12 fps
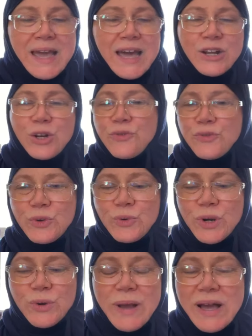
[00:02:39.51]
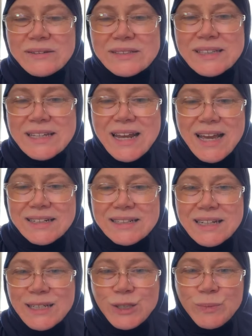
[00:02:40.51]
I don't know if you were around in the
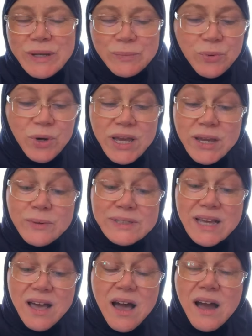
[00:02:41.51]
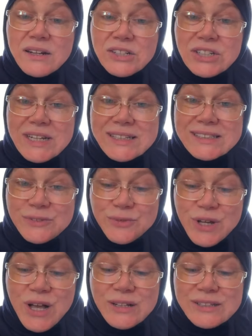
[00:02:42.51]
90s, but boy, it was a harsh and
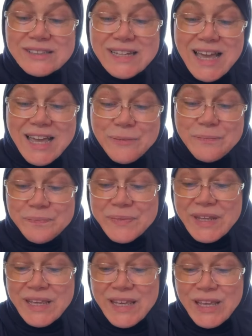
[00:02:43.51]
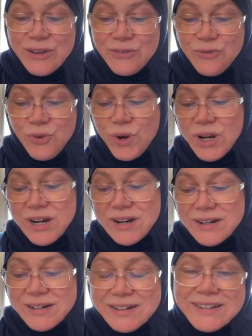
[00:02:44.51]
difficult time
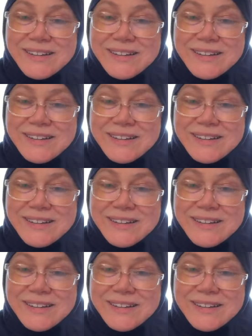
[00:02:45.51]
for